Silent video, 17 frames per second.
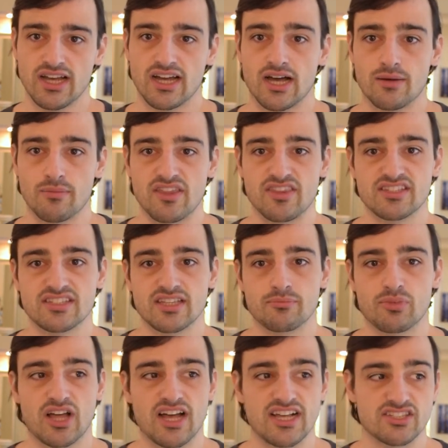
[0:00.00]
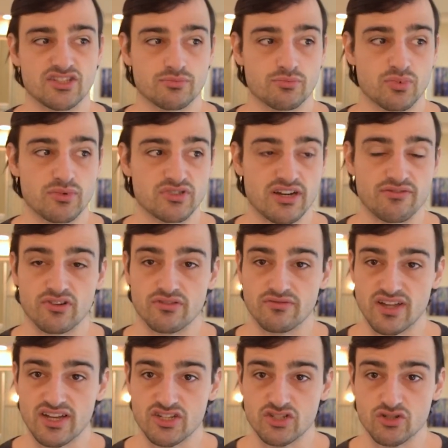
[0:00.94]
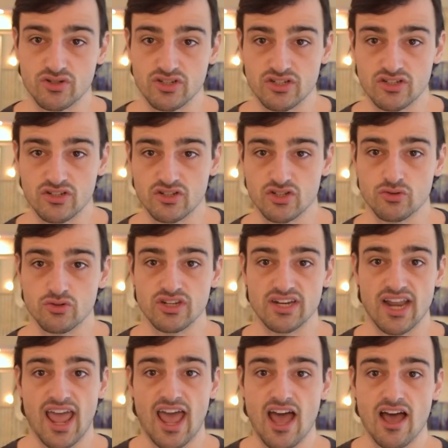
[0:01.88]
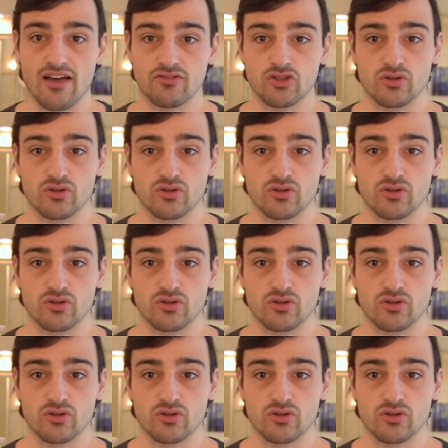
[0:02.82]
And this applies to pretty much every event you can have.